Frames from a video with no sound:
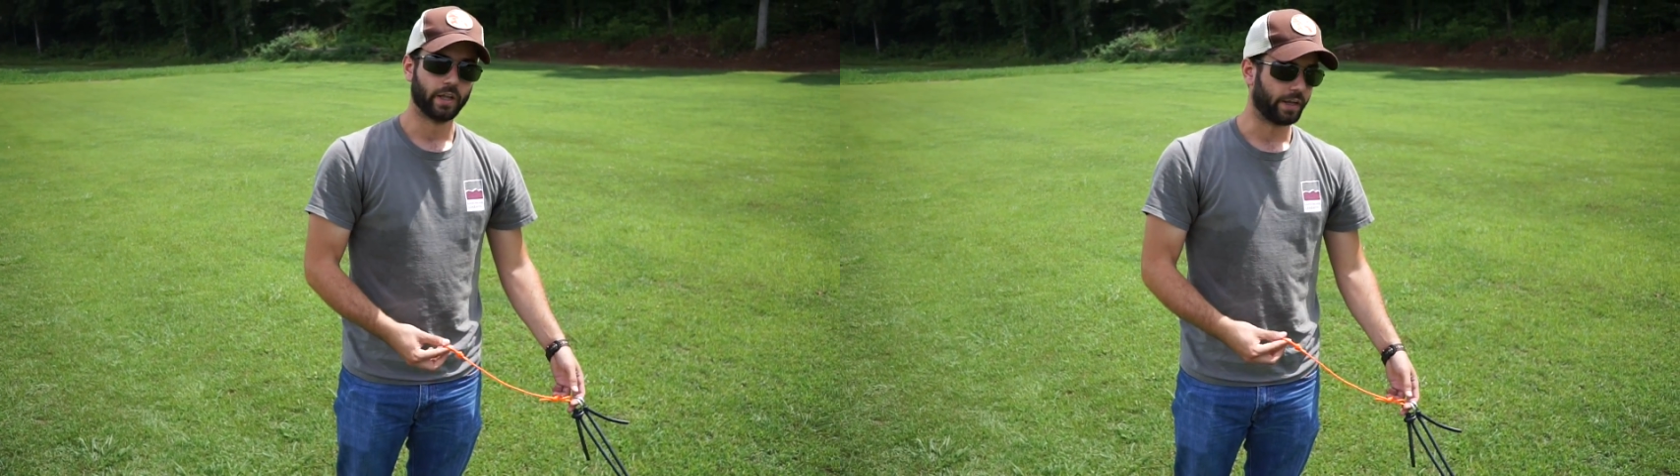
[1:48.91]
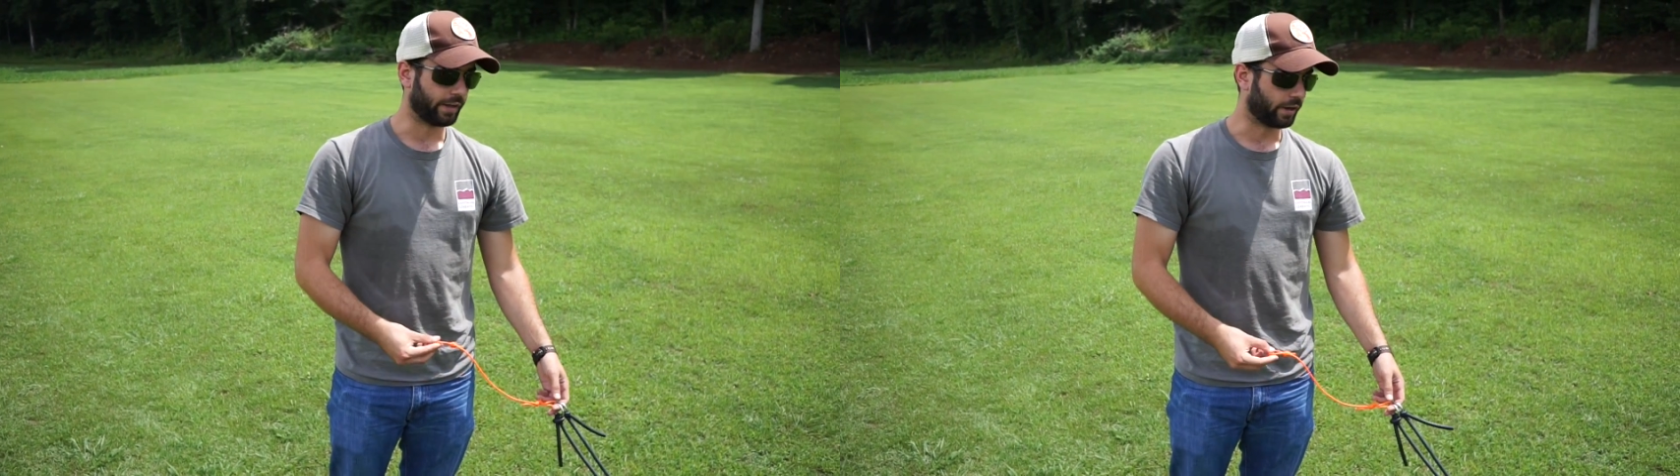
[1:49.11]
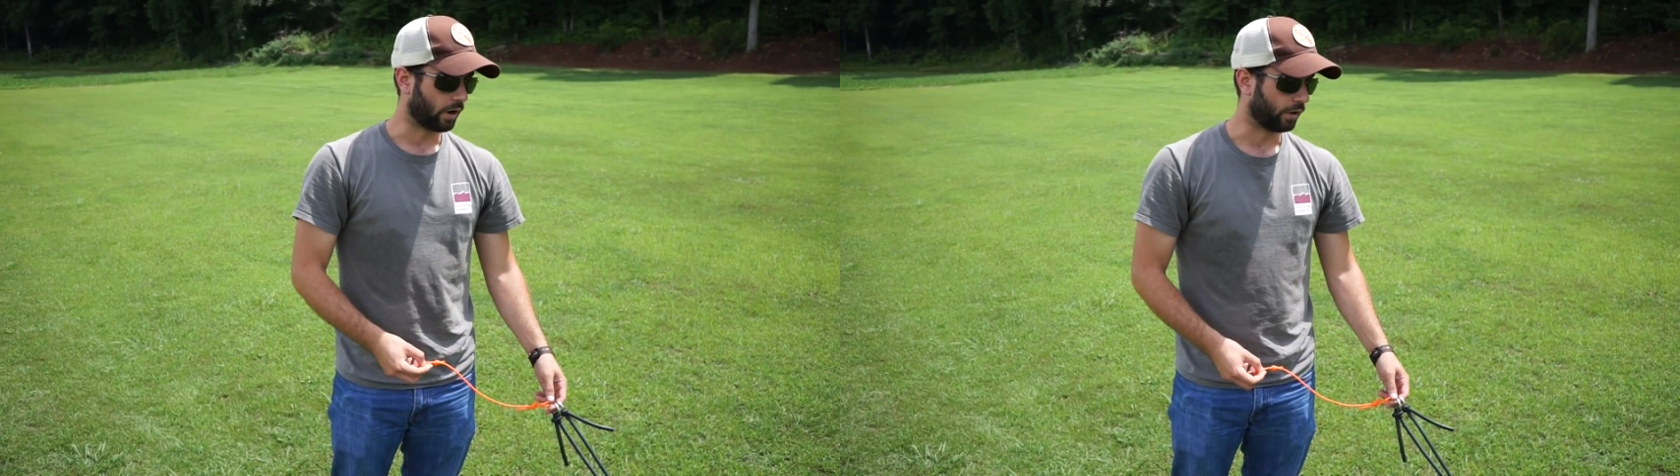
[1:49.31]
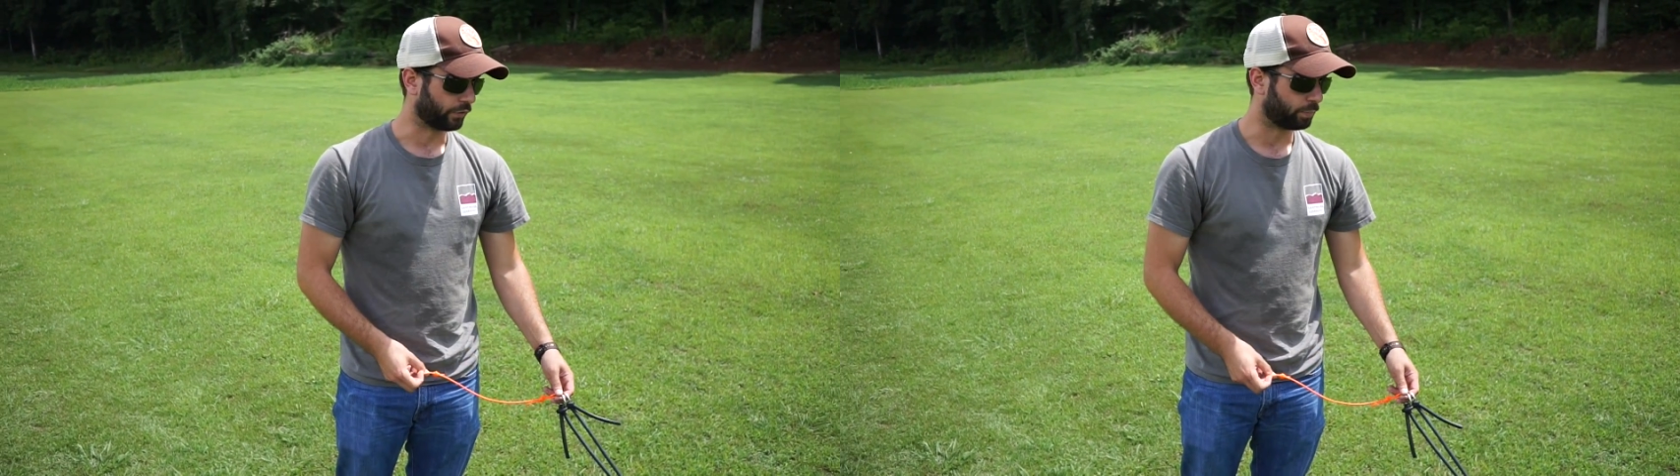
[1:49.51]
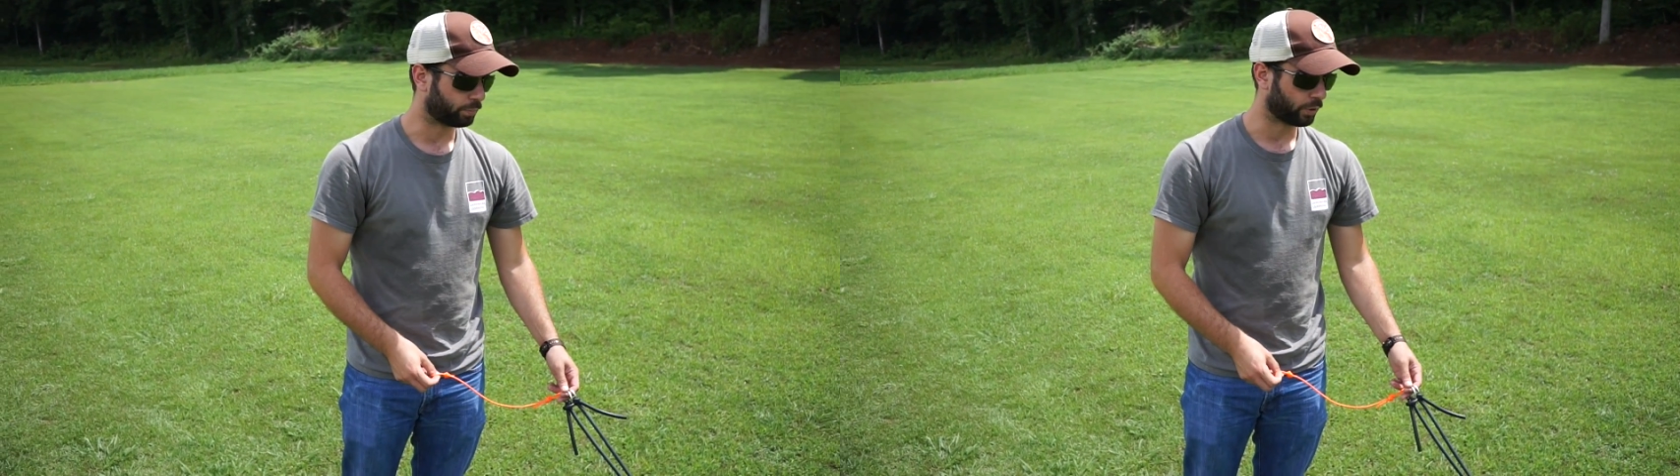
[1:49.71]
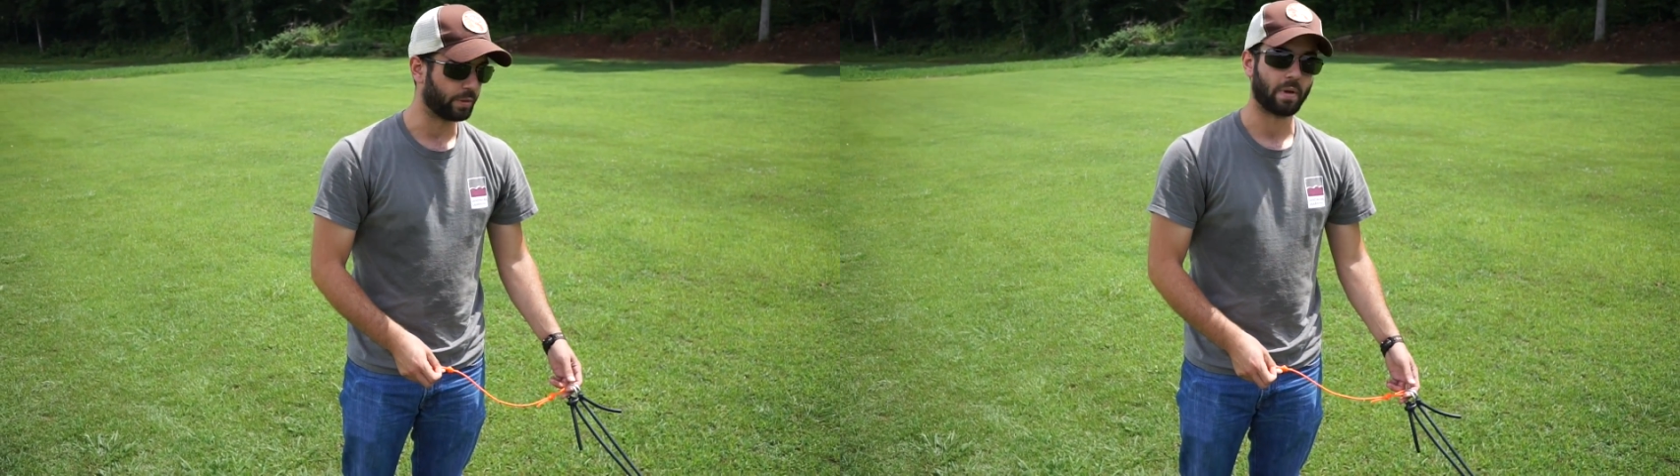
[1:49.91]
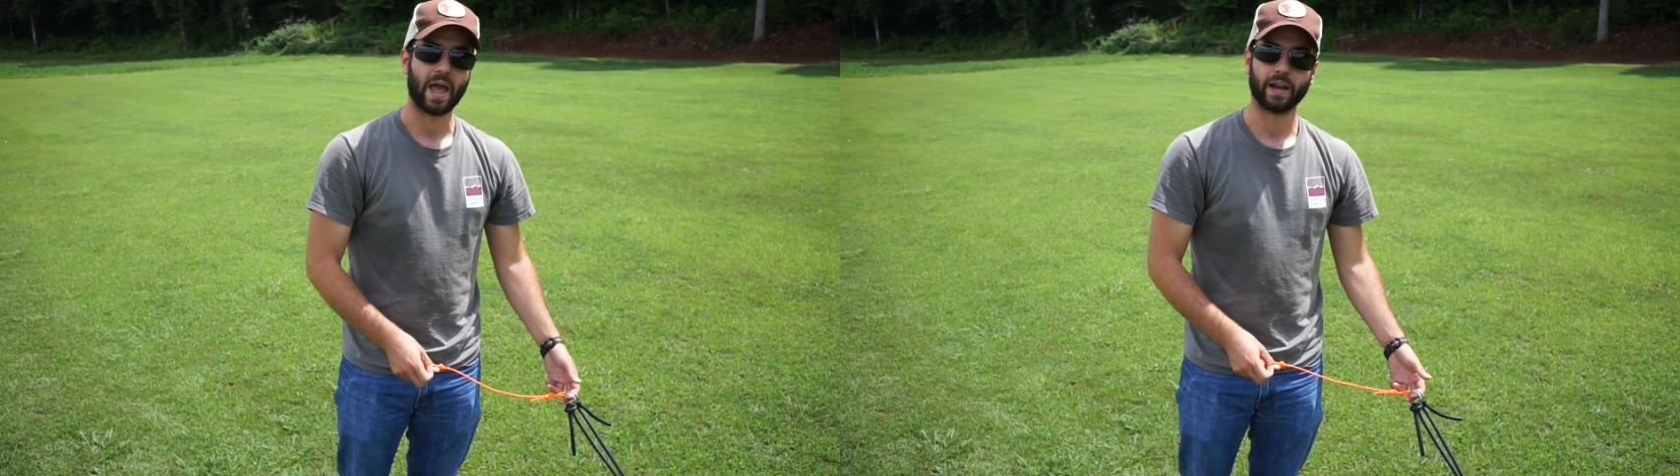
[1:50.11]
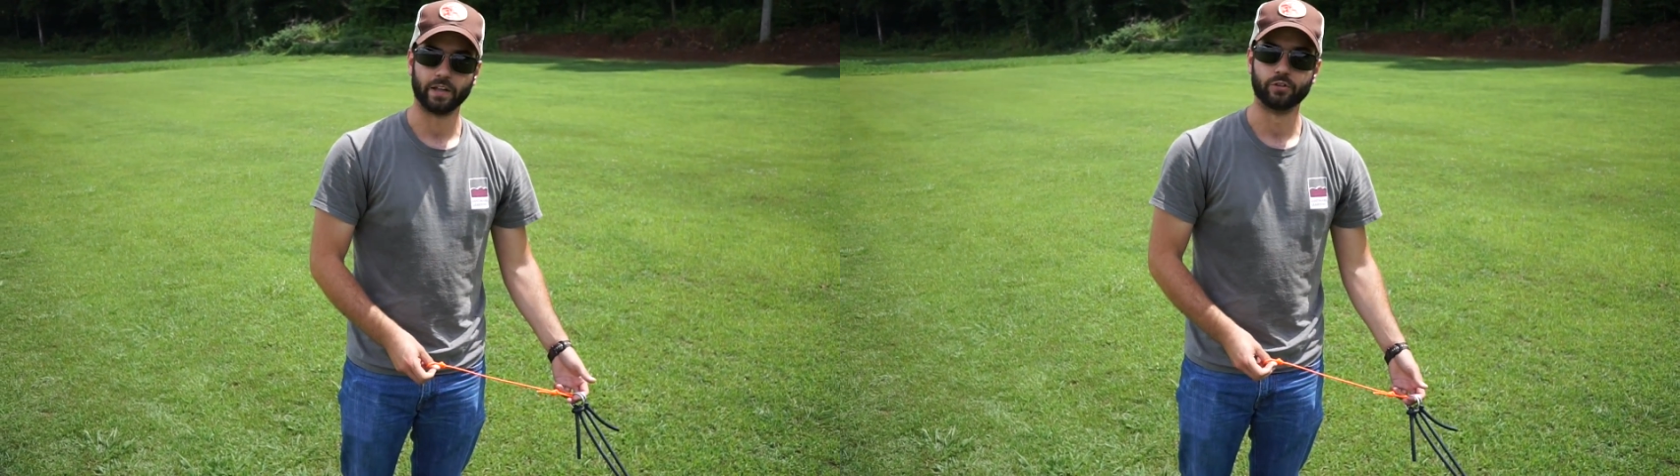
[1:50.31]
it could cause pretty
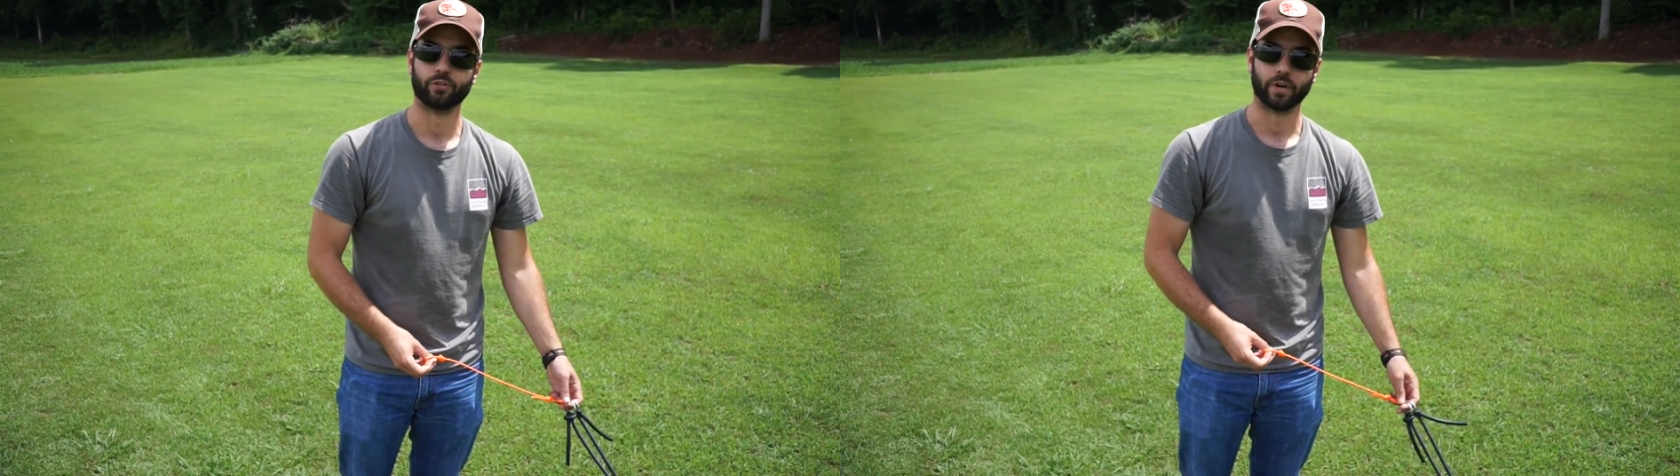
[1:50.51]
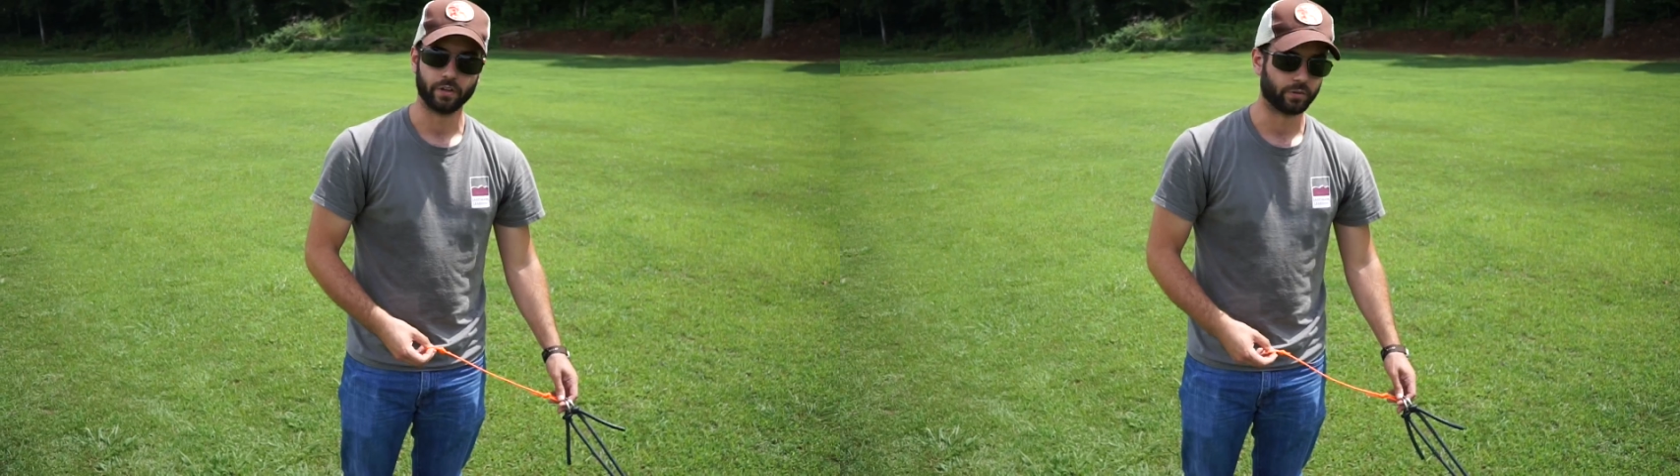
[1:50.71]
bad injury.